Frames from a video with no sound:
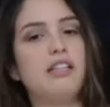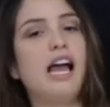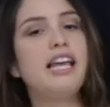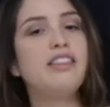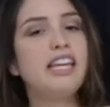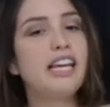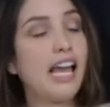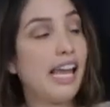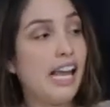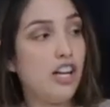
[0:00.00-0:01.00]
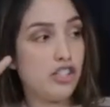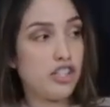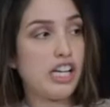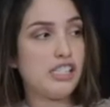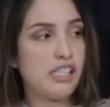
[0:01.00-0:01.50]
I think in Los
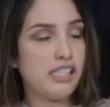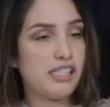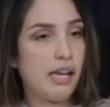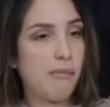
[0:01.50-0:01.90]
Angeles,